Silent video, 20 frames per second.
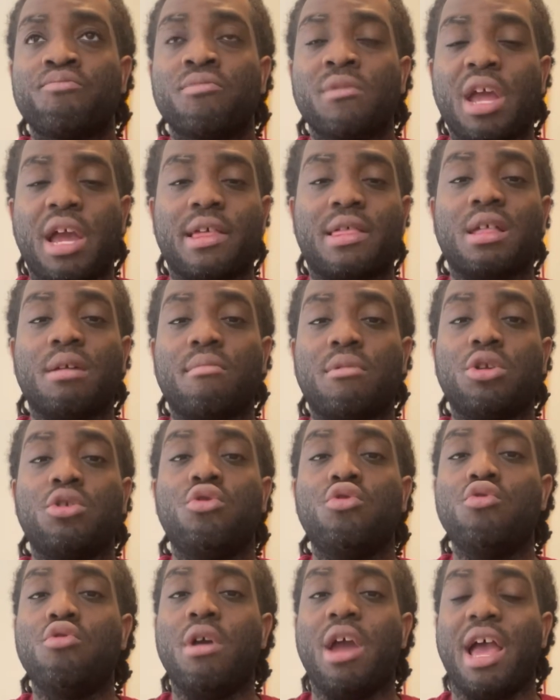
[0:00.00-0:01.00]
and someone
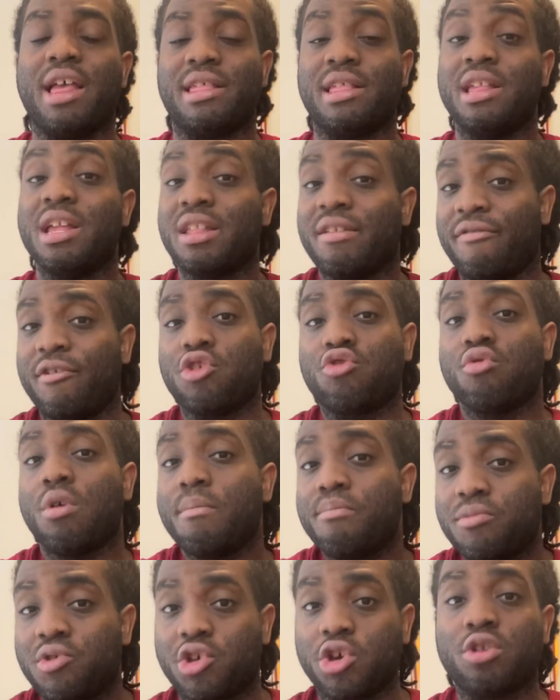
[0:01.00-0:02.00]
who, as an individual
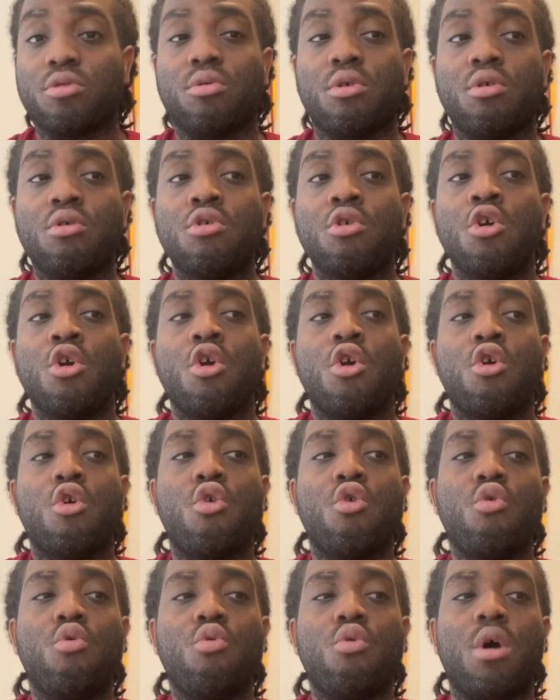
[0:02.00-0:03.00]
in general,
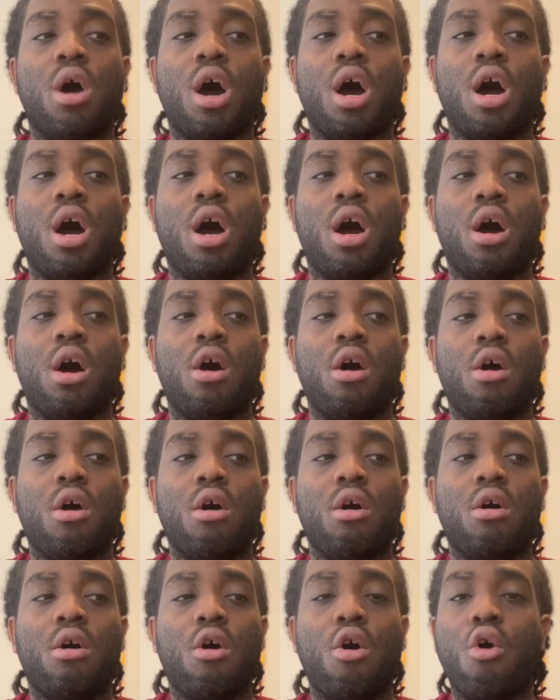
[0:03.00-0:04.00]
who
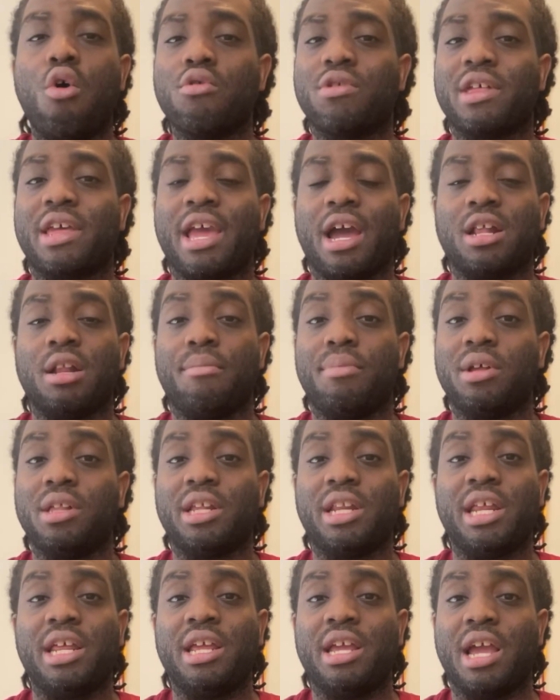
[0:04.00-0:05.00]
holds
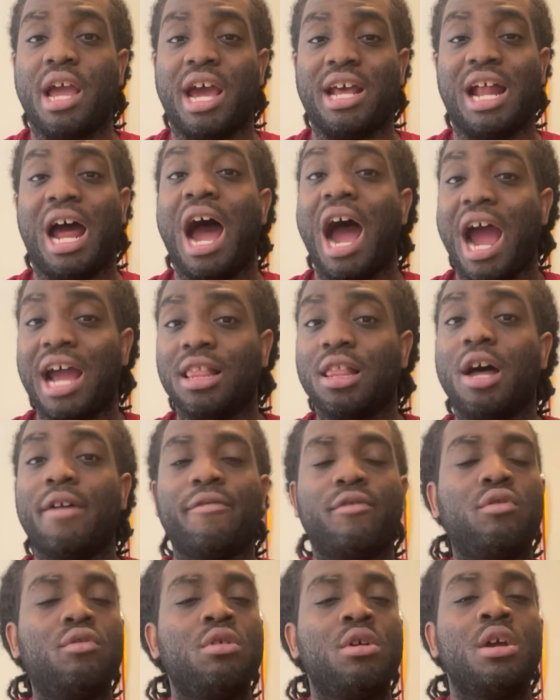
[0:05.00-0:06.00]
accountability at a high
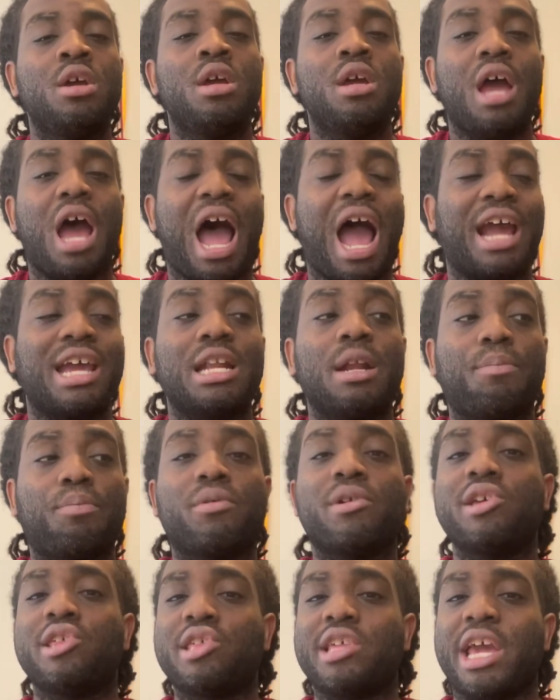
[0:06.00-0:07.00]
level, I can
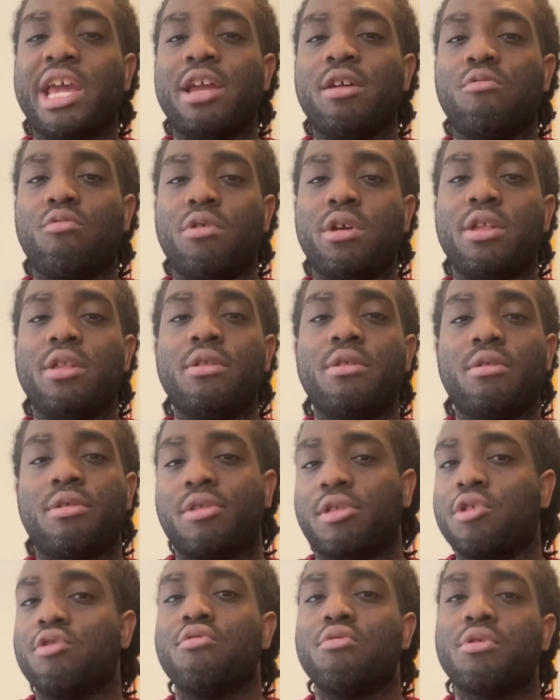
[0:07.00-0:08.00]
appreciate when
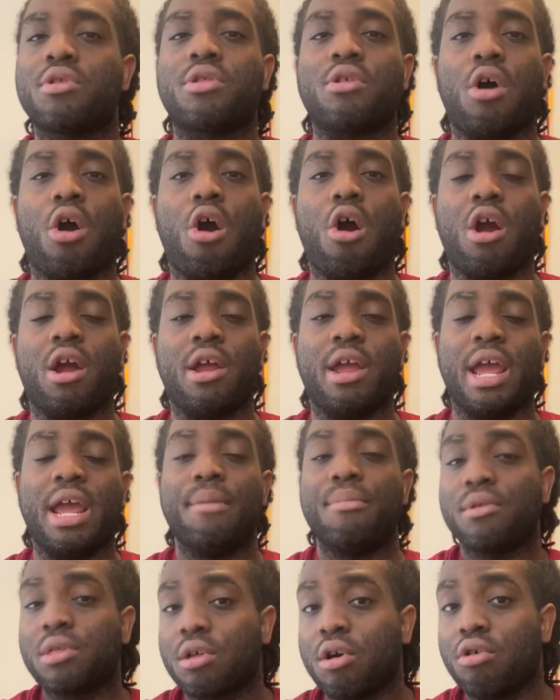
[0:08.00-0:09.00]
students are
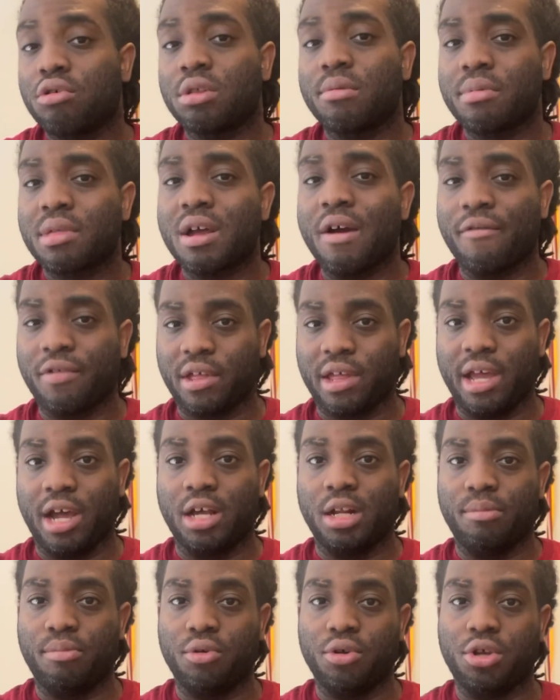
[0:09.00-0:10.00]
able to hold themselves
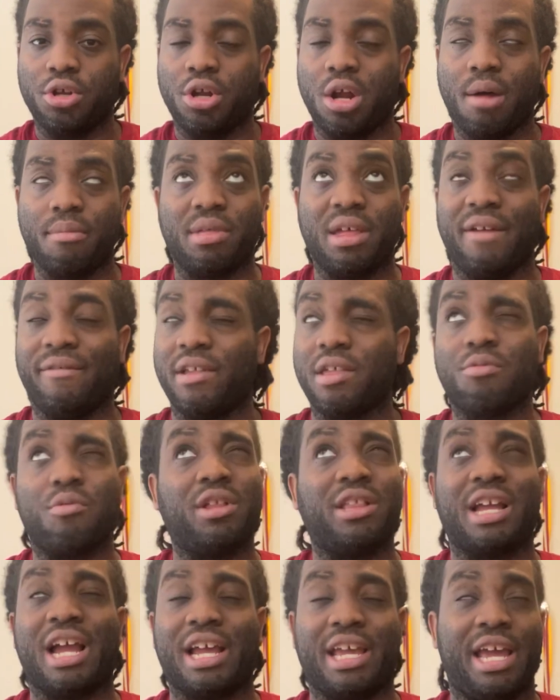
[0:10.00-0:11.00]
accountable. You know what I'm saying? There's
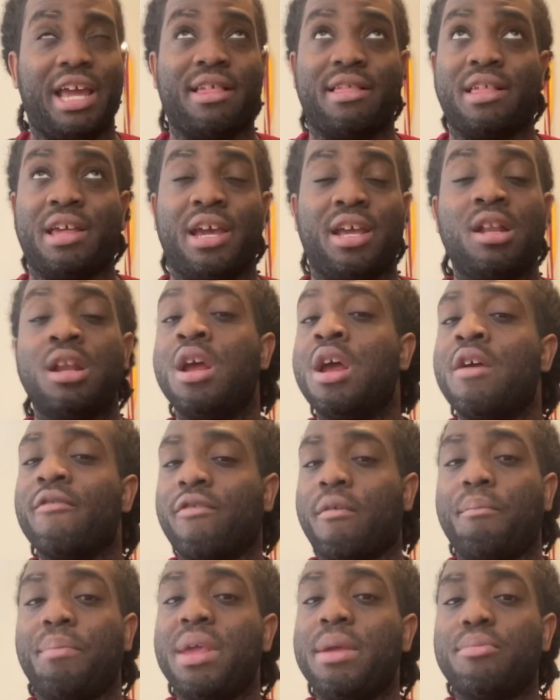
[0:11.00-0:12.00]
one thing I can't stand
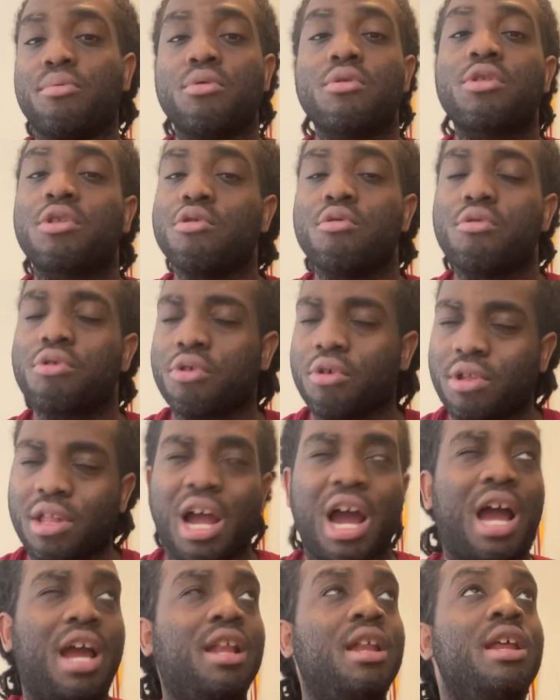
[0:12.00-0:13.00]
from people, students or
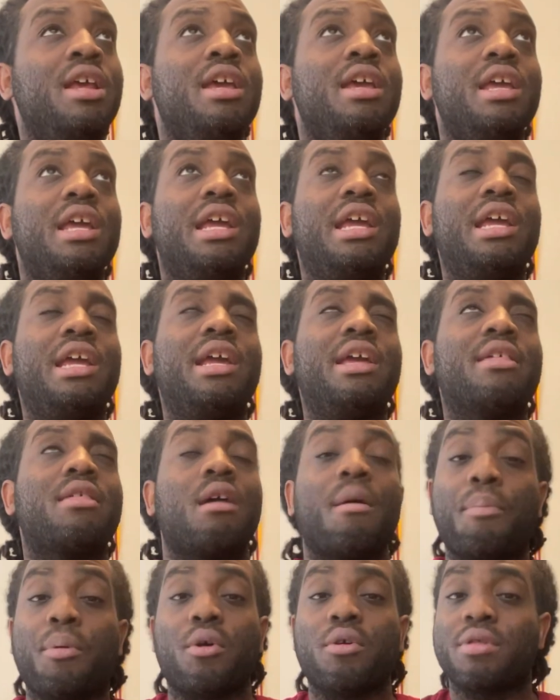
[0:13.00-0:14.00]
not, is
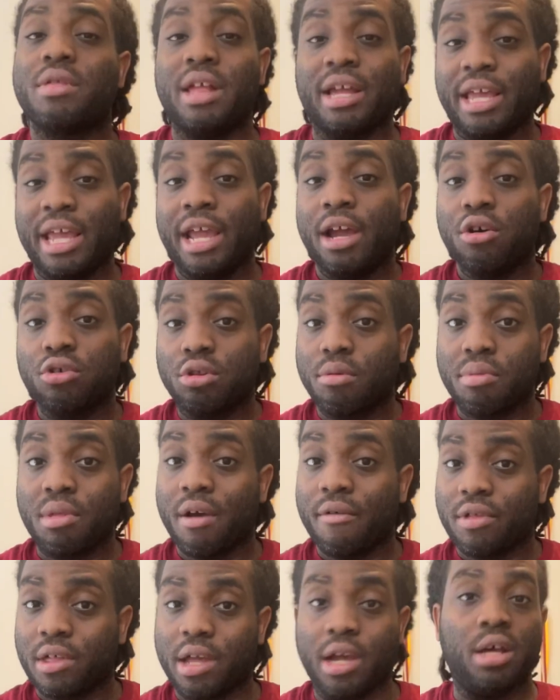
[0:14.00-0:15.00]
a person that can't hold
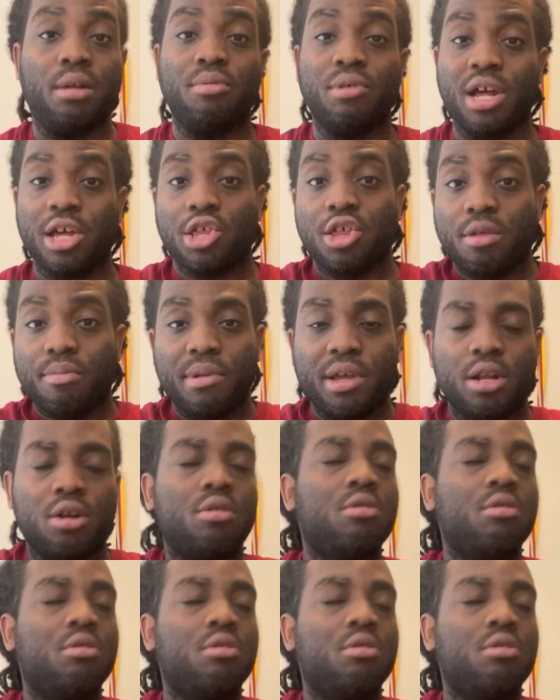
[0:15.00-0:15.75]
themselves accountable. That's just me,